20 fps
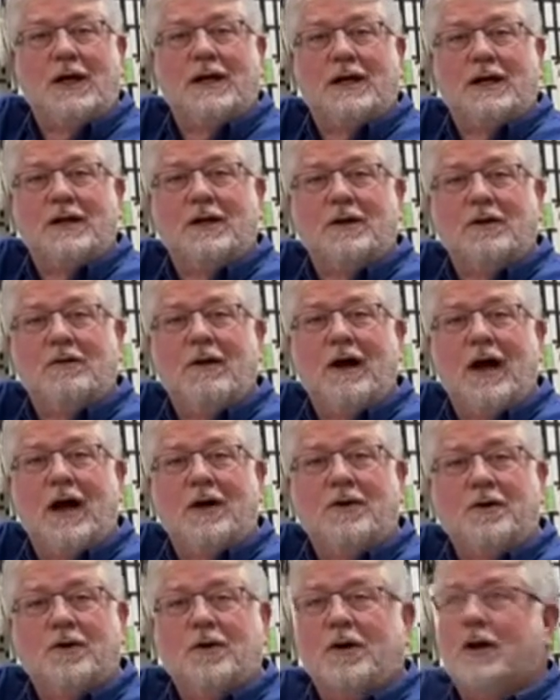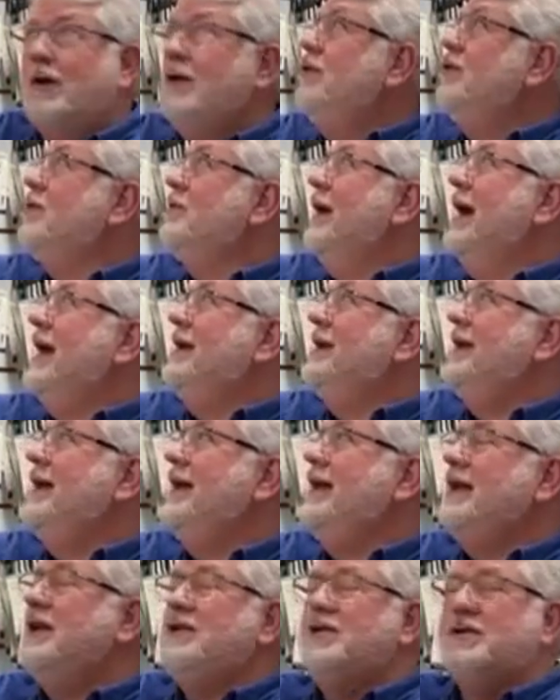you get it in the ground. You're going to lose about
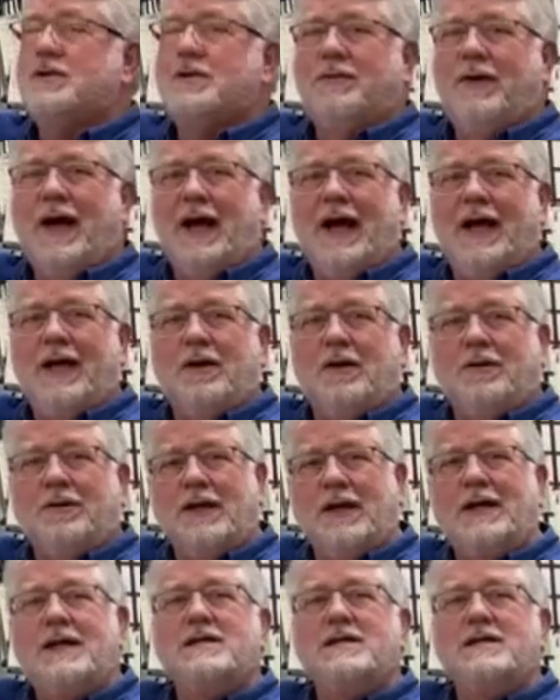10 inches of height on